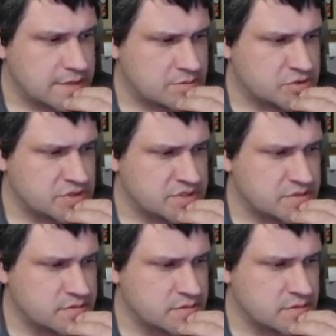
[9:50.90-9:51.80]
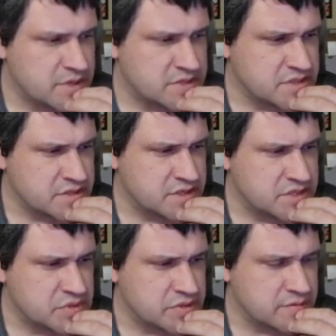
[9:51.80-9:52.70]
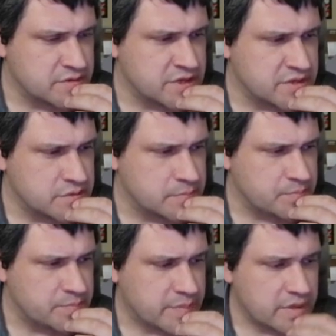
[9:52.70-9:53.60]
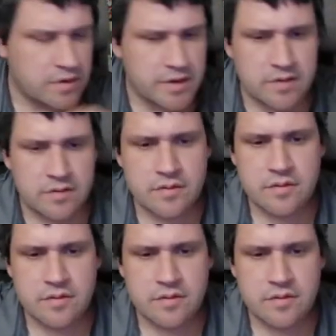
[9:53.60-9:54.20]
Captures depicting the history of the kingdom. All right.